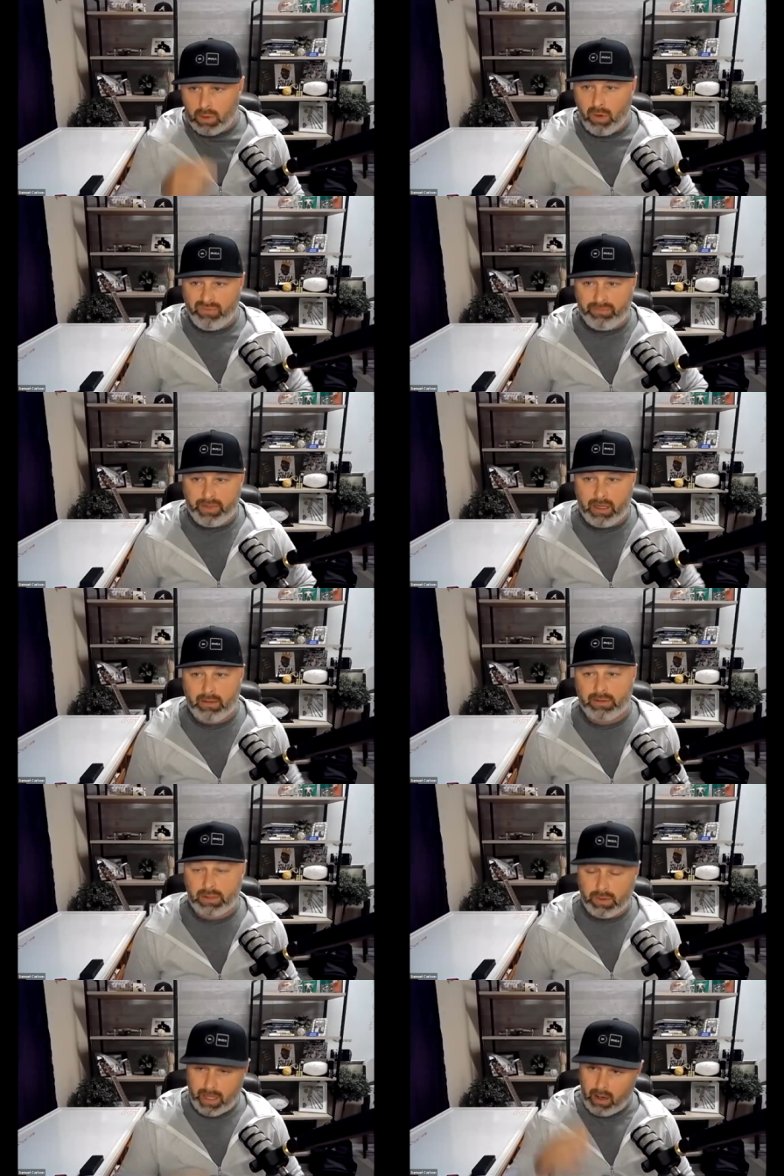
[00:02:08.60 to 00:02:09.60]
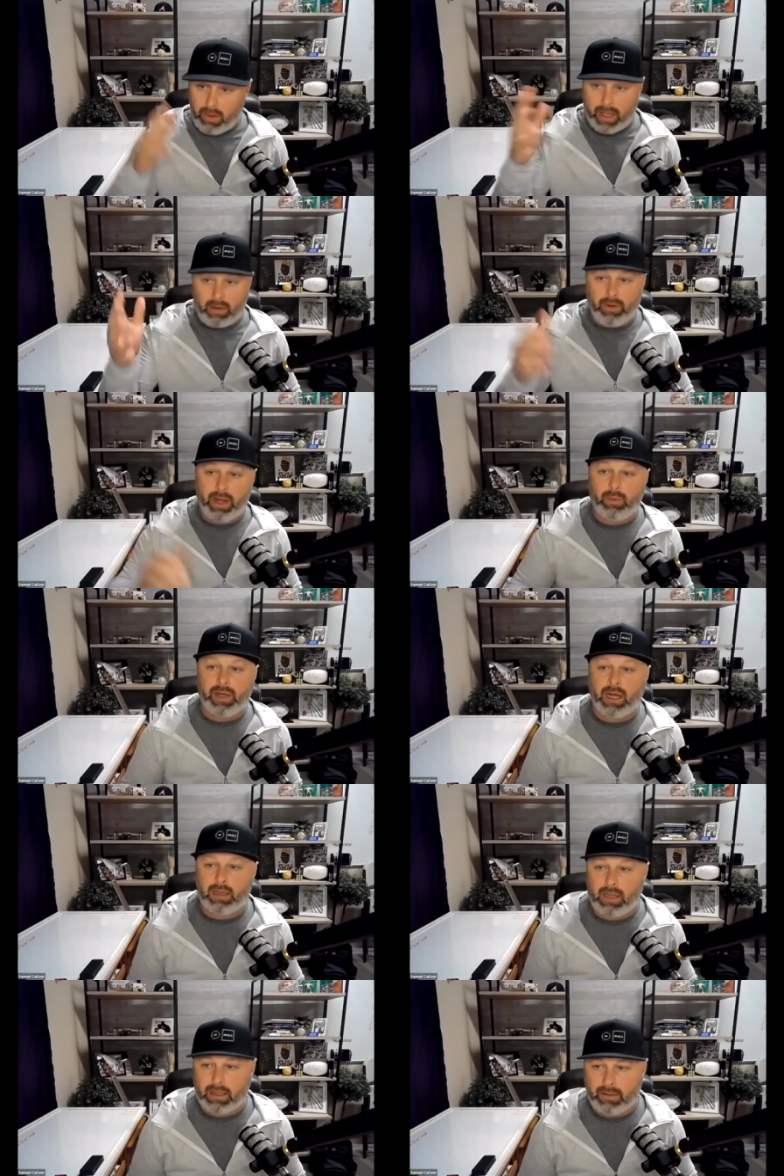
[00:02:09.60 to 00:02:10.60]
we'll go from there. So okay, okay, great. We got
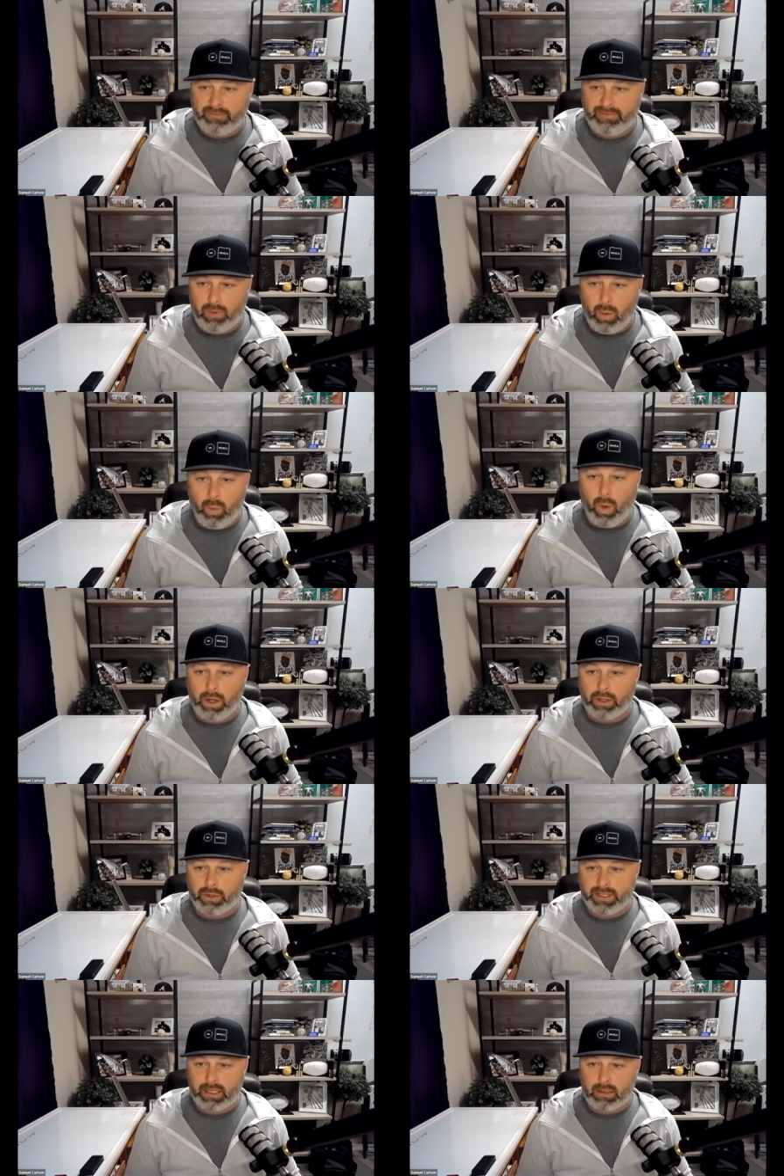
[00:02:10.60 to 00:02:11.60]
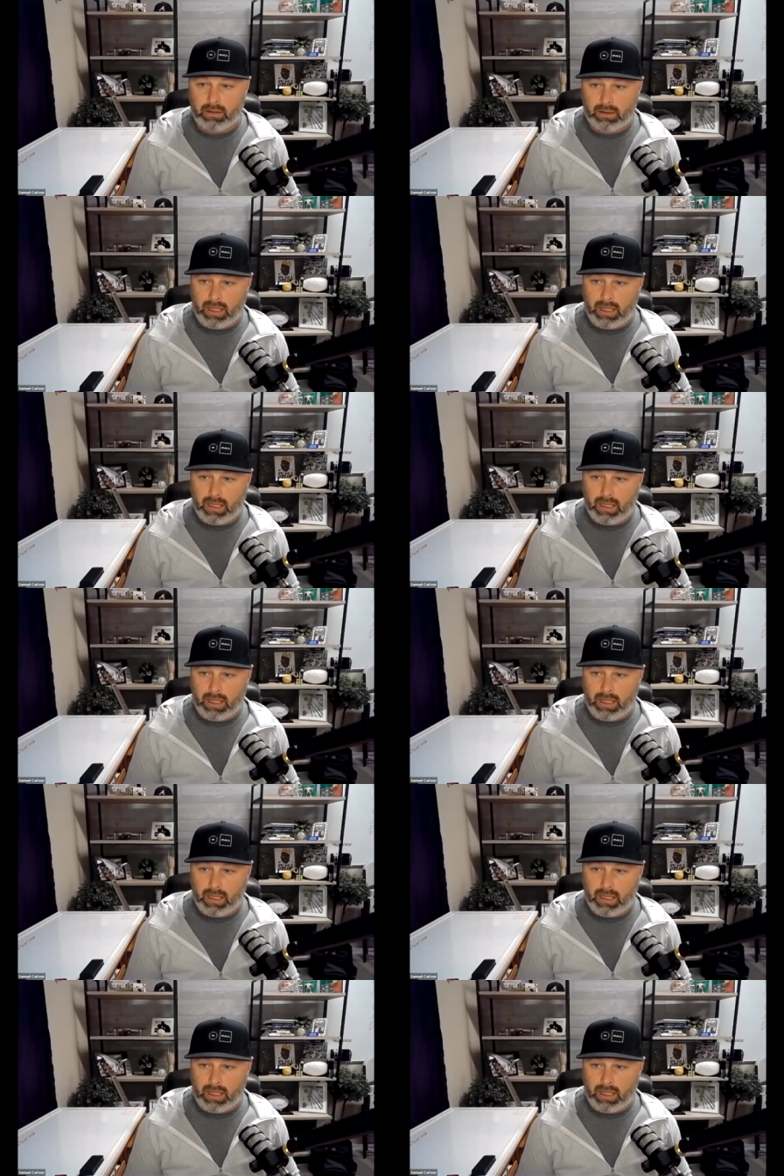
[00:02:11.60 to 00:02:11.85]
a lot of oneers here.